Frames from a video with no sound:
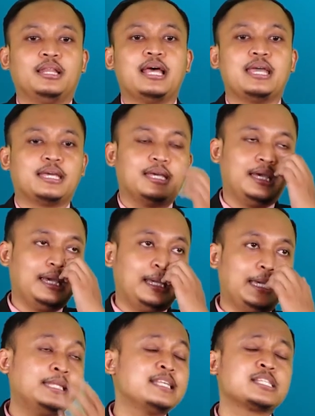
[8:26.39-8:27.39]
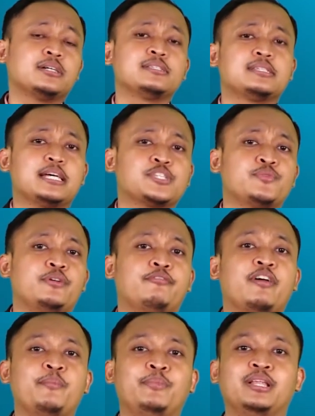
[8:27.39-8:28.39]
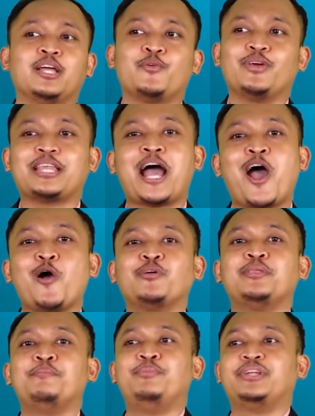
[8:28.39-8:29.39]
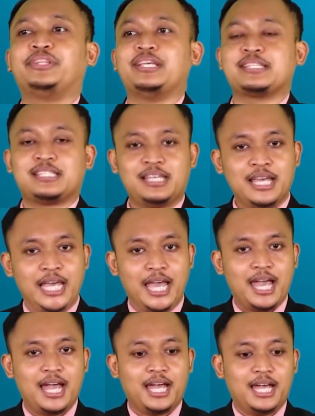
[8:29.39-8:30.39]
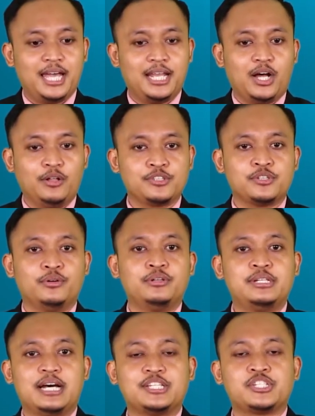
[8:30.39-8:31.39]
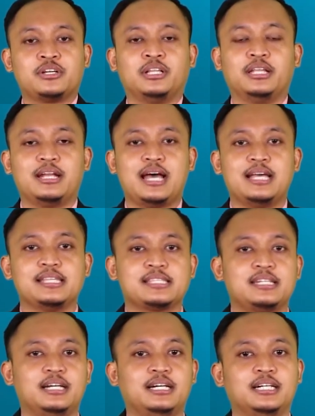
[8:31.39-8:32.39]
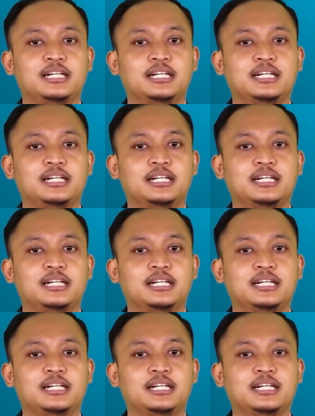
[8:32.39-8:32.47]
Like in this context, we're familiar with how the British and also Dutch colonized